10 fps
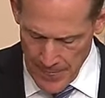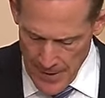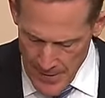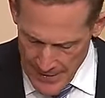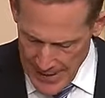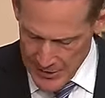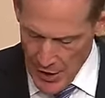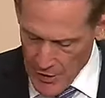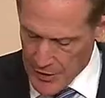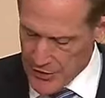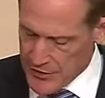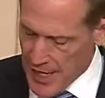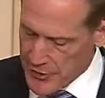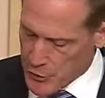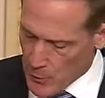that Qatar does
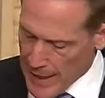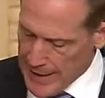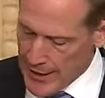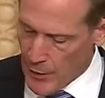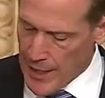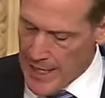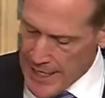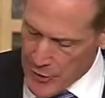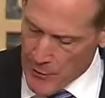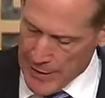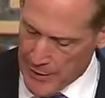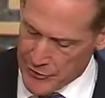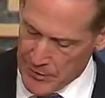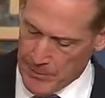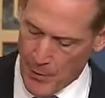not directly or indirectly
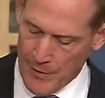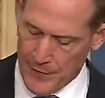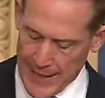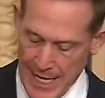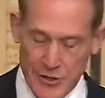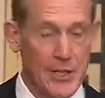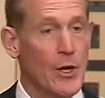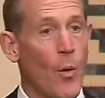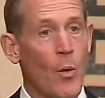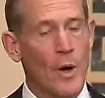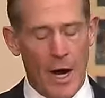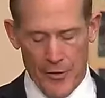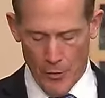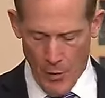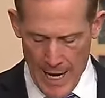support, financially or
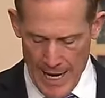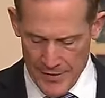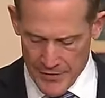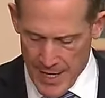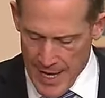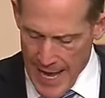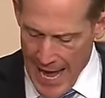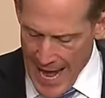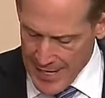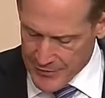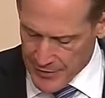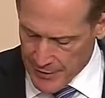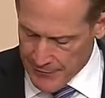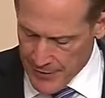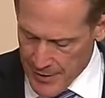otherwise, acts of
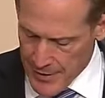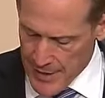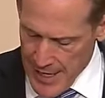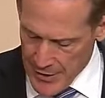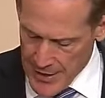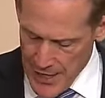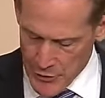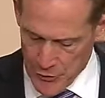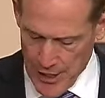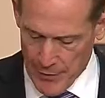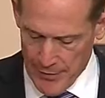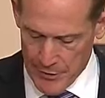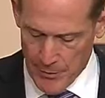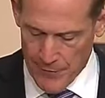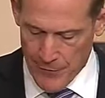international terrorism
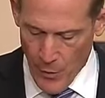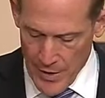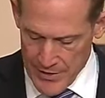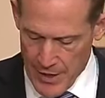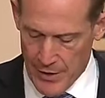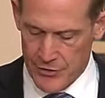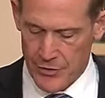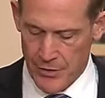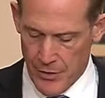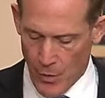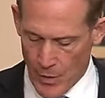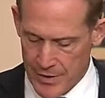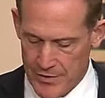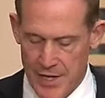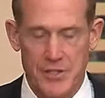or foreign terrorist
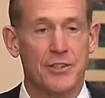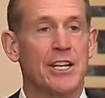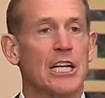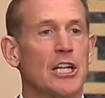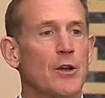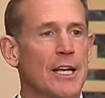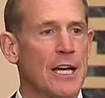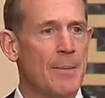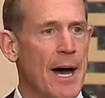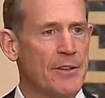organizations, including Hamas.